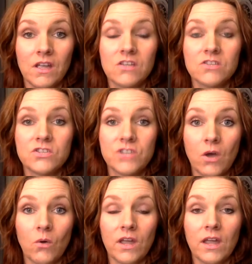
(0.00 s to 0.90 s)

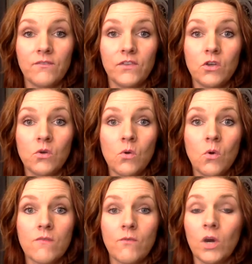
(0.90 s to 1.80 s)
So
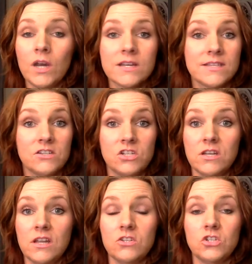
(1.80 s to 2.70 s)
if
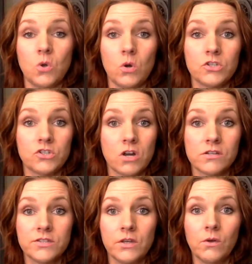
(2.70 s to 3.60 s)
organization is your strong
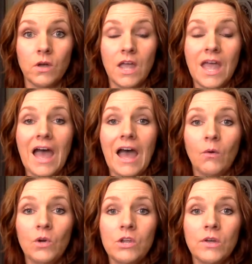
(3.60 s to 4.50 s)
suit,
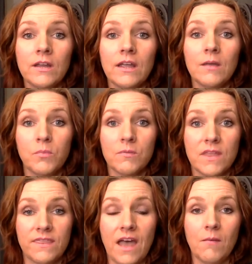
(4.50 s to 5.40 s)
how are you going to
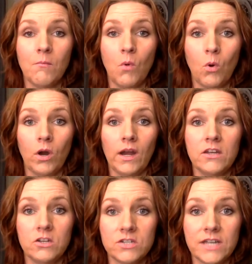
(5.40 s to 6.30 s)
implement that more
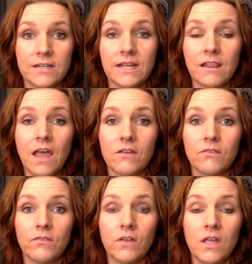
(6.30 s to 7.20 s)
in your day-to-day
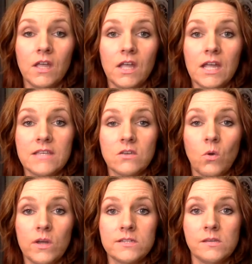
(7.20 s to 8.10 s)
life? Is it
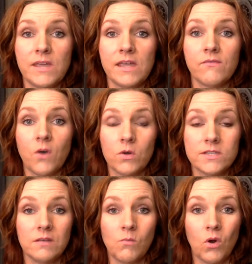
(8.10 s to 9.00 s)
going to be
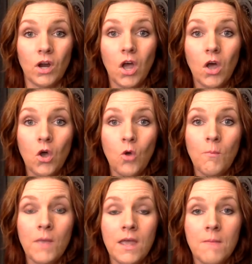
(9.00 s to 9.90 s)
focusing more at
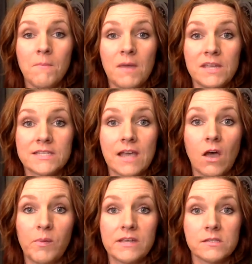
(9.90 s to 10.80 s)
home? Maybe it's
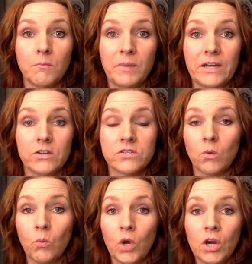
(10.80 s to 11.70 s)
helping some peers
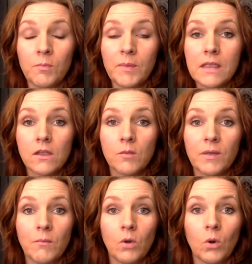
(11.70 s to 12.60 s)
at work be a little
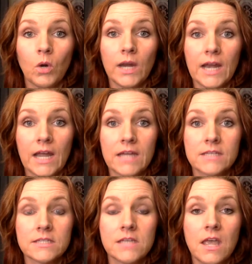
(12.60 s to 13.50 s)
bit more
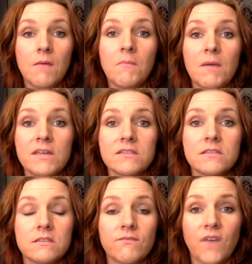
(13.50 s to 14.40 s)
organized. Maybe
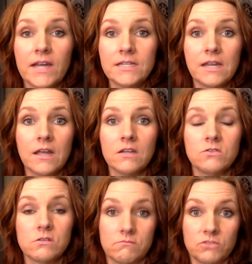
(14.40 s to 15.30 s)
it's finding
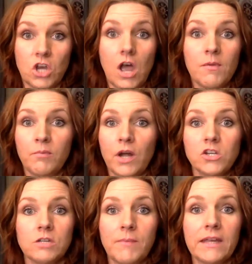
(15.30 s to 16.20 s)
a job in
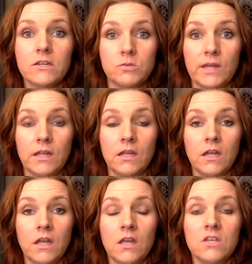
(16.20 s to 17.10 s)
project management.
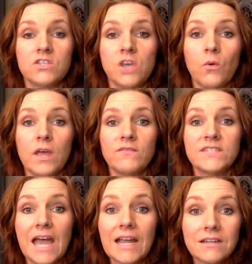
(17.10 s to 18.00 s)
So if
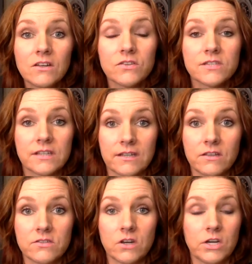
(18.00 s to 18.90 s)
technical
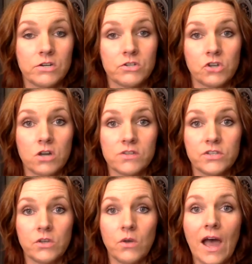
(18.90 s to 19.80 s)
skills are your strong
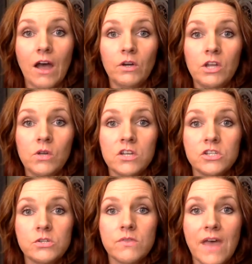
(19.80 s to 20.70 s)
suit, how are you going to
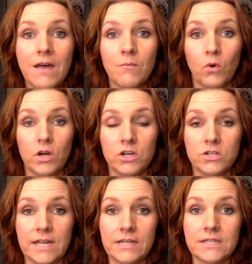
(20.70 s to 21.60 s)
do that more in your
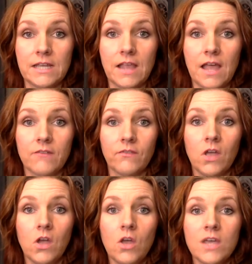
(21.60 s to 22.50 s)
day-to-day life?
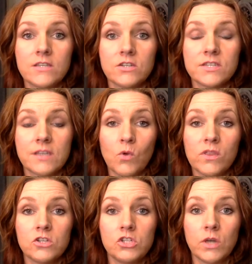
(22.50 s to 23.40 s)
Is there someone
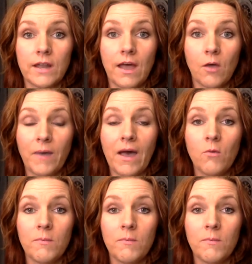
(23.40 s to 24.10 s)
that you could help out?